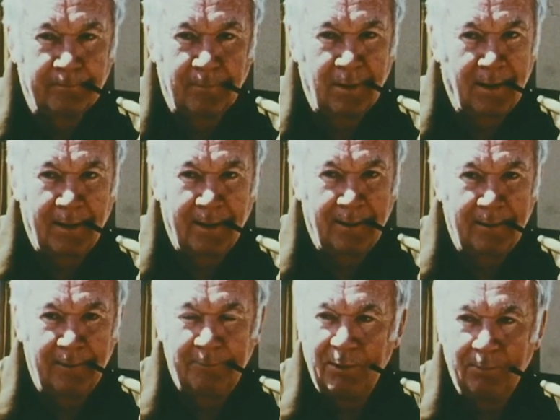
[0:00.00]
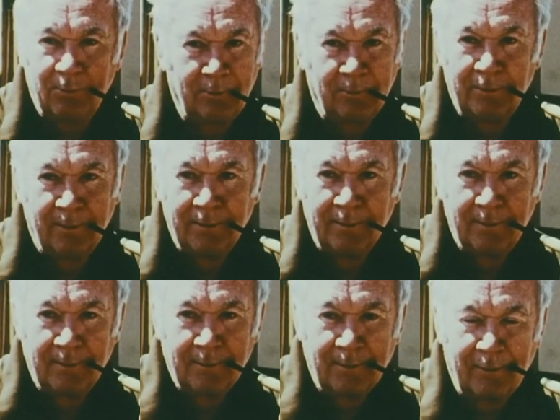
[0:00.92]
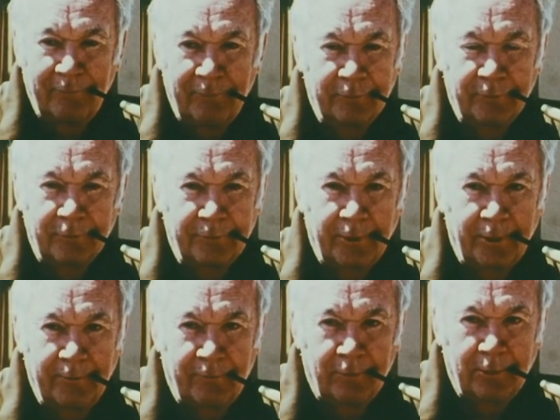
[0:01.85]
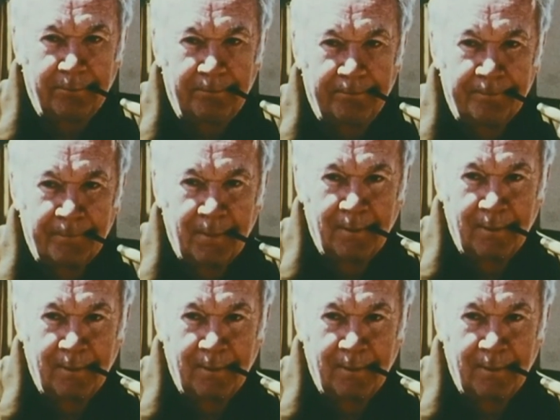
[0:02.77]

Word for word: My, these people, I feel so sorry for them.